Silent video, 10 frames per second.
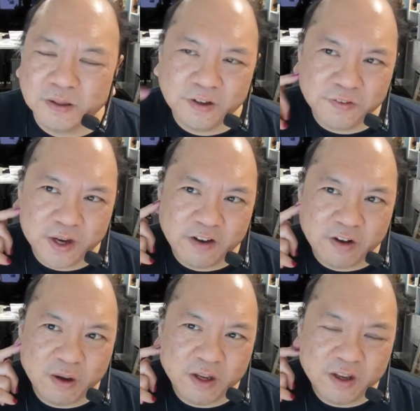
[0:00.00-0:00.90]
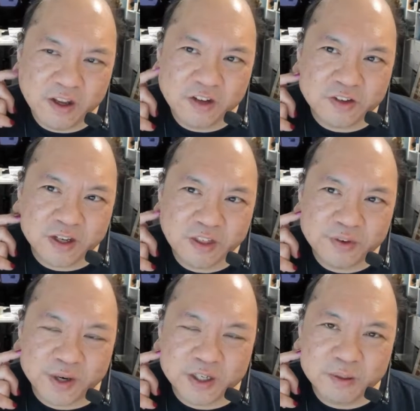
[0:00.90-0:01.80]
well, if you have, it's
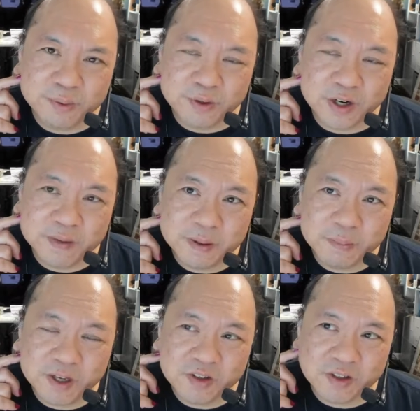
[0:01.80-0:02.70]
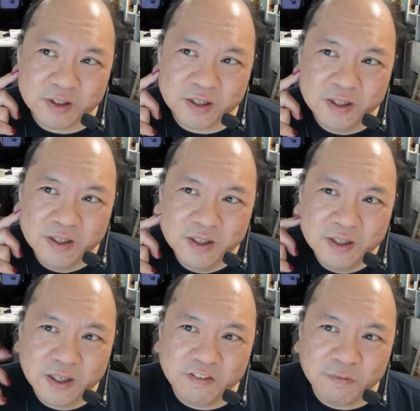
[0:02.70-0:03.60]
like threaded programming basically.
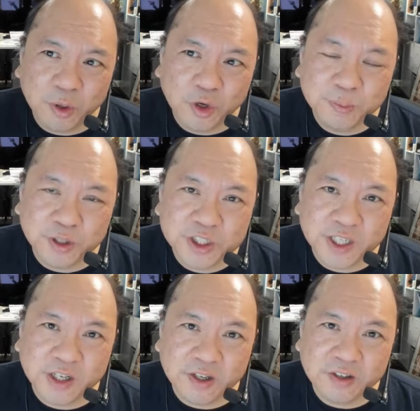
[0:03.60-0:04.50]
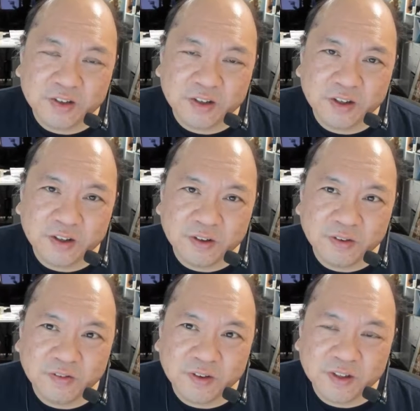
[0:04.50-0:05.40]
You have multiple chains
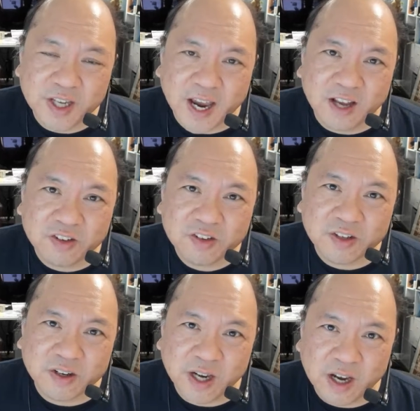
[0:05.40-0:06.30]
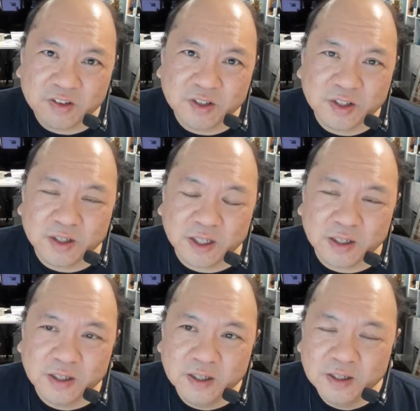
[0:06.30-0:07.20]
of tasks that are
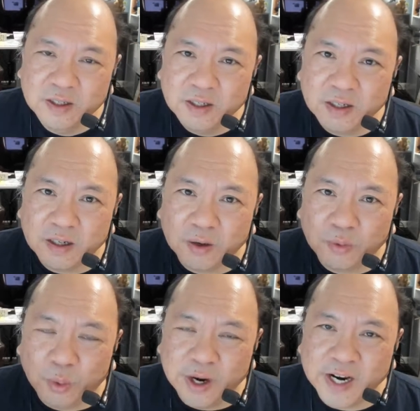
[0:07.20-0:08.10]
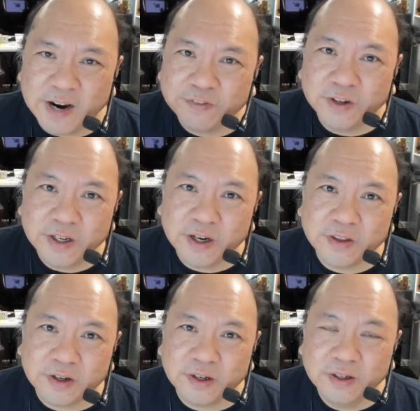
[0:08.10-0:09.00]
executing one after the
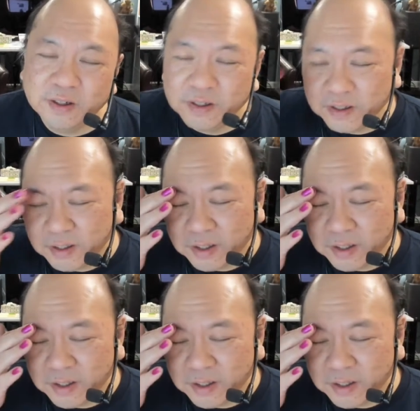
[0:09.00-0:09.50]
other,